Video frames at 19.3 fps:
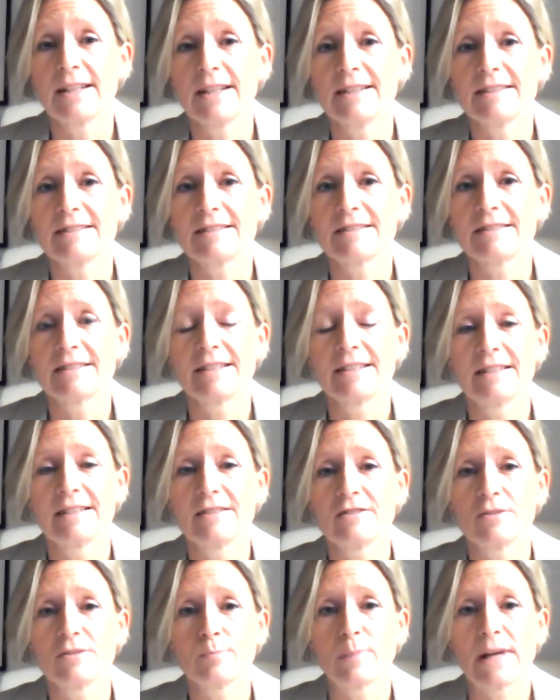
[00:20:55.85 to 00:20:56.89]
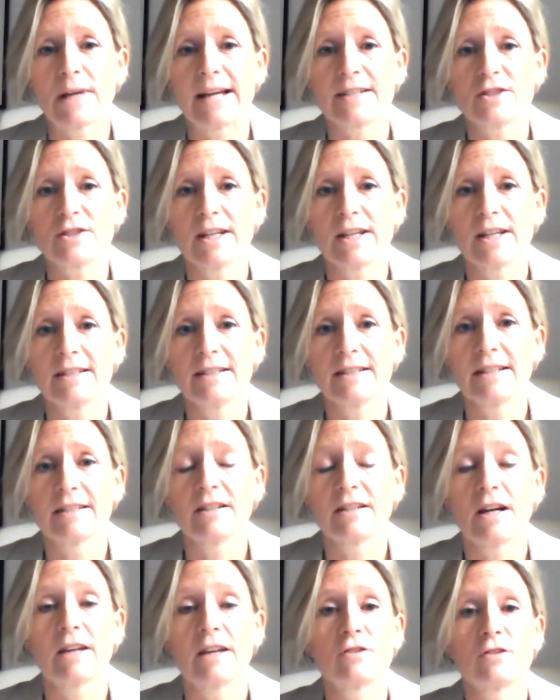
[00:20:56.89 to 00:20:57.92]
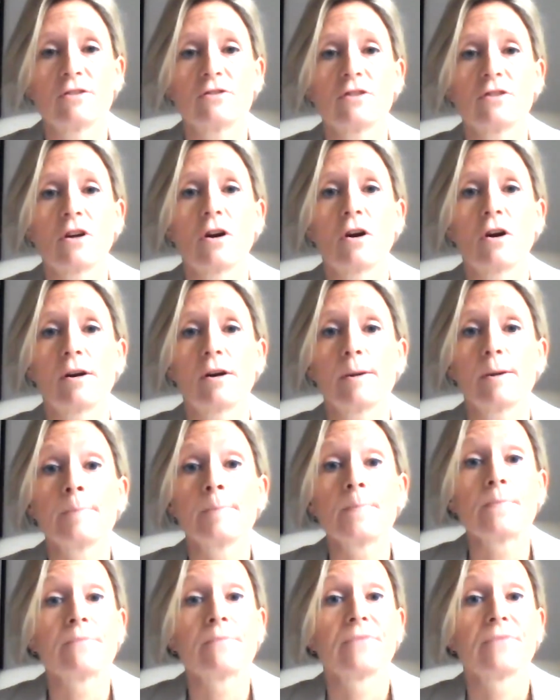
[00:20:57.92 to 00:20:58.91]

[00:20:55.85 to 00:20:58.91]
is in the supply chain, and others are